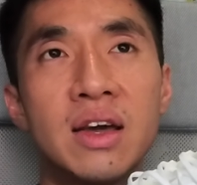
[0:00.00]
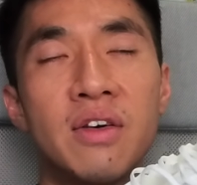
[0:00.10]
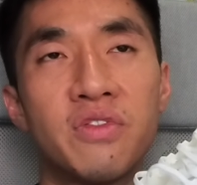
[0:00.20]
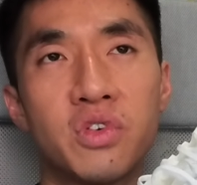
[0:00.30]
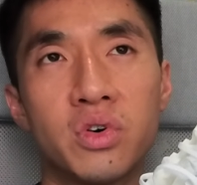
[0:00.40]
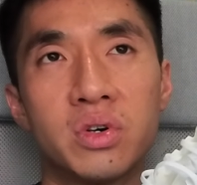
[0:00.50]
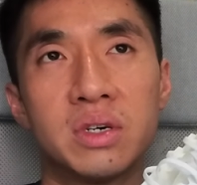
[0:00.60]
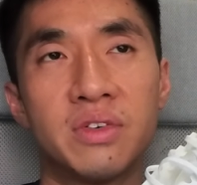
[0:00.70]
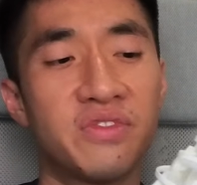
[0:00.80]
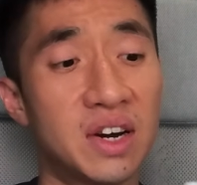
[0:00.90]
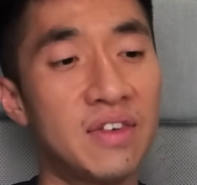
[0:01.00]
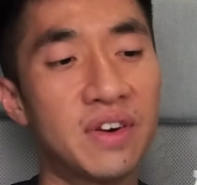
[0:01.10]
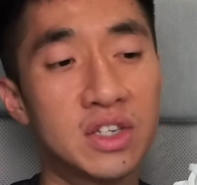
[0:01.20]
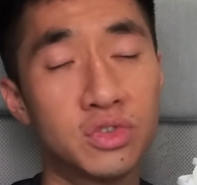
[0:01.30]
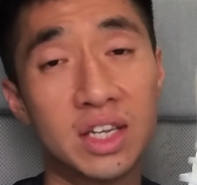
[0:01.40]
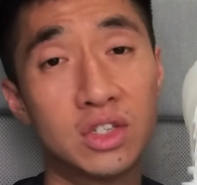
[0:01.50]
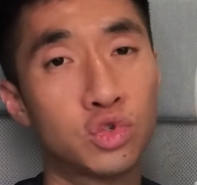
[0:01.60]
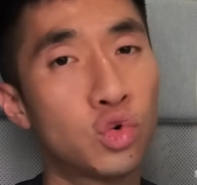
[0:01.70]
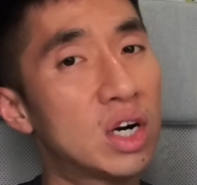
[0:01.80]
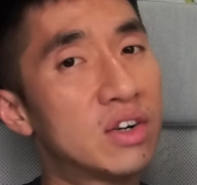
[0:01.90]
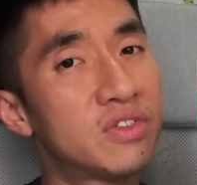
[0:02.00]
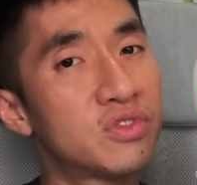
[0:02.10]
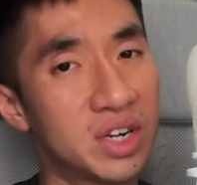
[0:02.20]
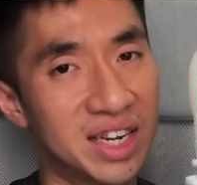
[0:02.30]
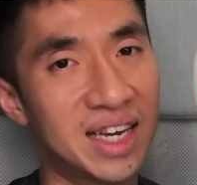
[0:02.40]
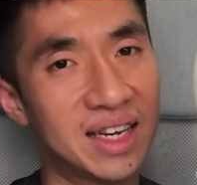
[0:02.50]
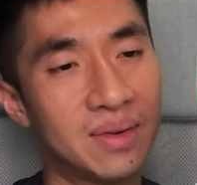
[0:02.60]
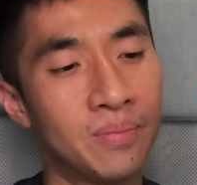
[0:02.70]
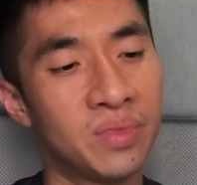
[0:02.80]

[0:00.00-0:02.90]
for 512 ringgit,